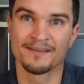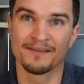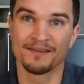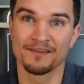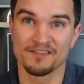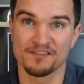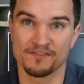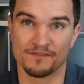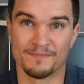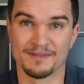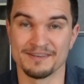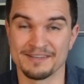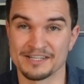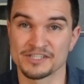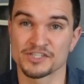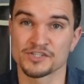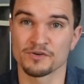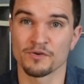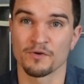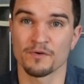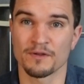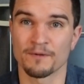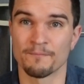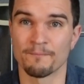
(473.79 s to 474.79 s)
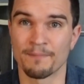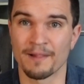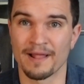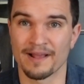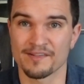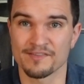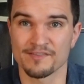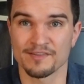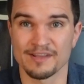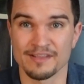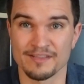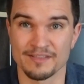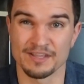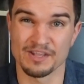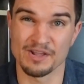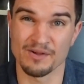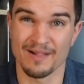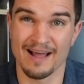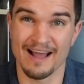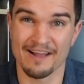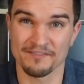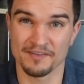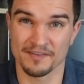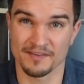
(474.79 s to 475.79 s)
some additional complexity that you'll
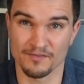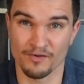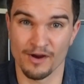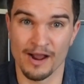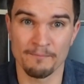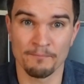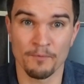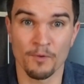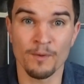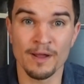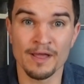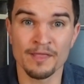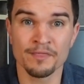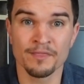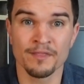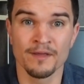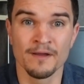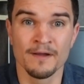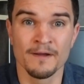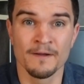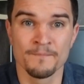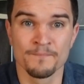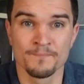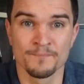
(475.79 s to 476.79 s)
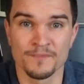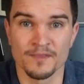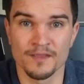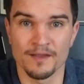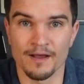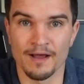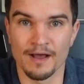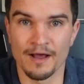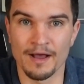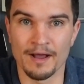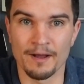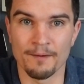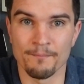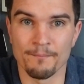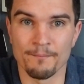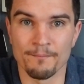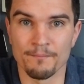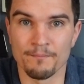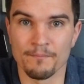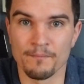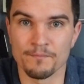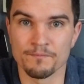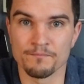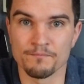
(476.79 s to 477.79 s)
have to grapple with.
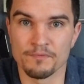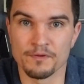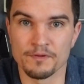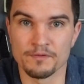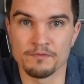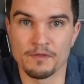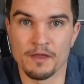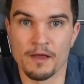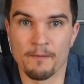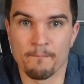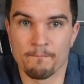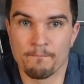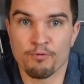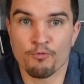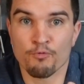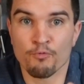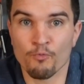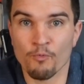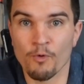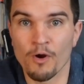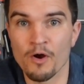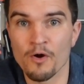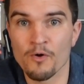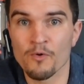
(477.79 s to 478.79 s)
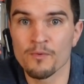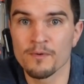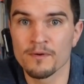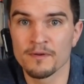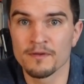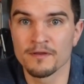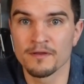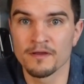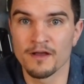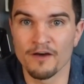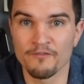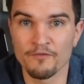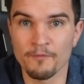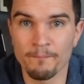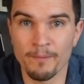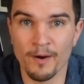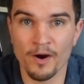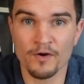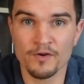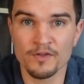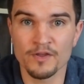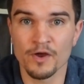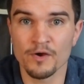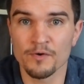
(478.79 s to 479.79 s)
Um, a pro of a
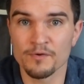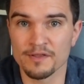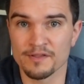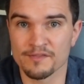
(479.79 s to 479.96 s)
barcode